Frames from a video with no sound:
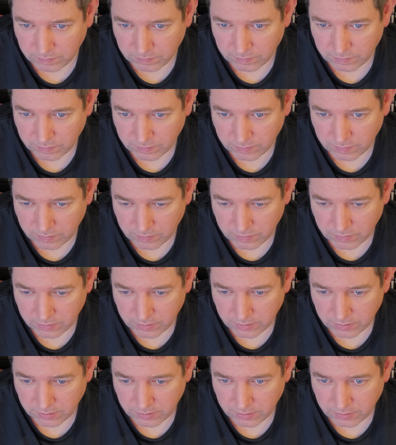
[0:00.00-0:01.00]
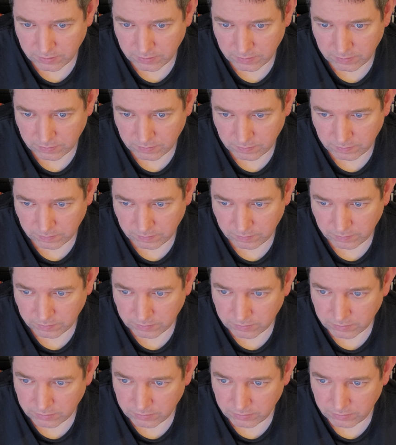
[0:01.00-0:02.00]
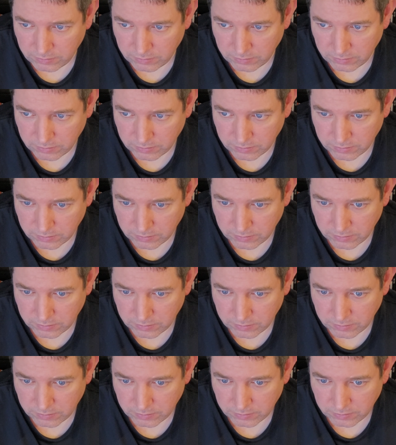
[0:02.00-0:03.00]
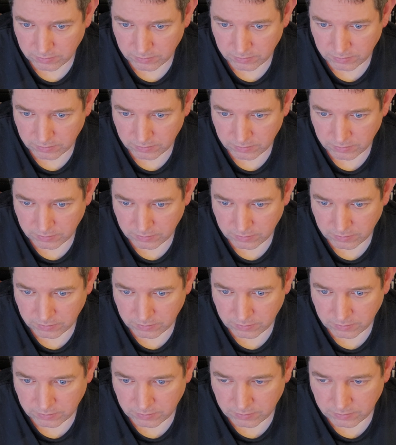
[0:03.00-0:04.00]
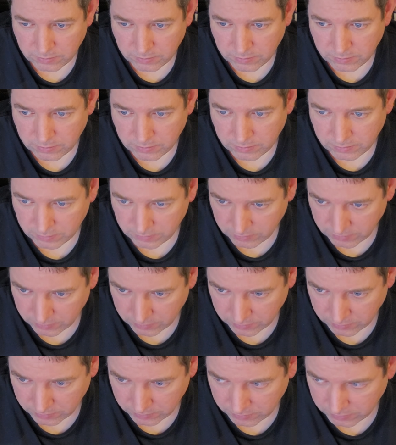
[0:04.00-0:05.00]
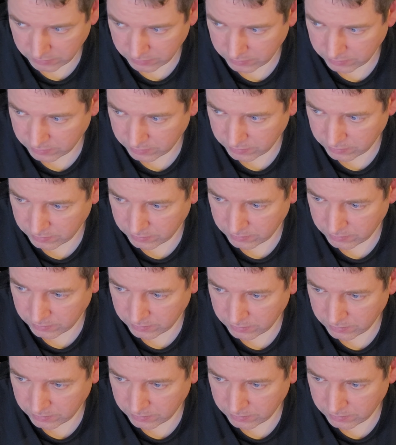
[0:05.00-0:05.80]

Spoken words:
Nothing is said.